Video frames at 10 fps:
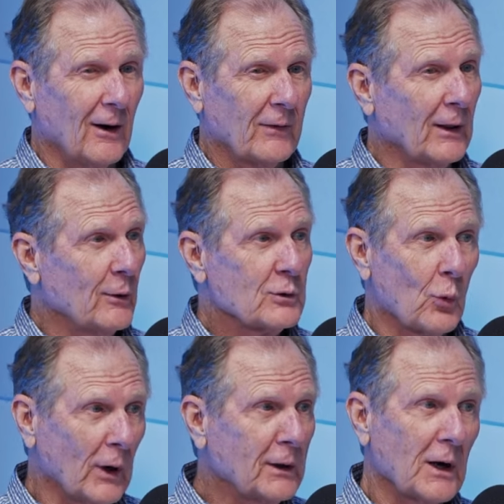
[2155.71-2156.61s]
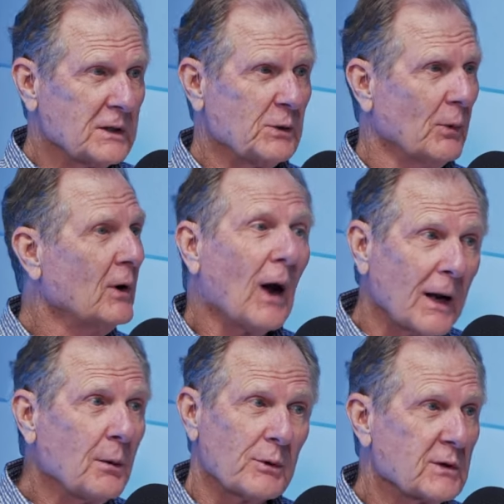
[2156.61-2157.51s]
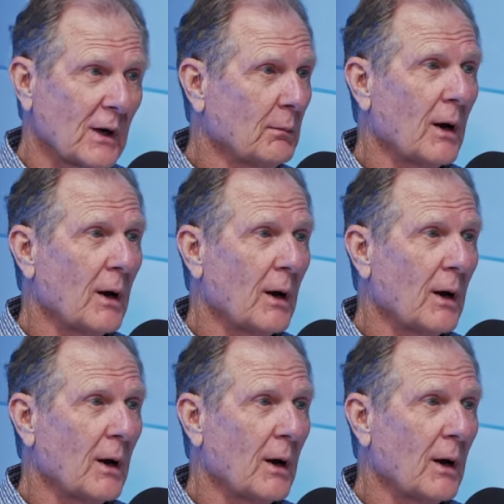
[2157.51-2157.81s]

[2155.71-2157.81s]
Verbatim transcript: if I lose one customer, 90% of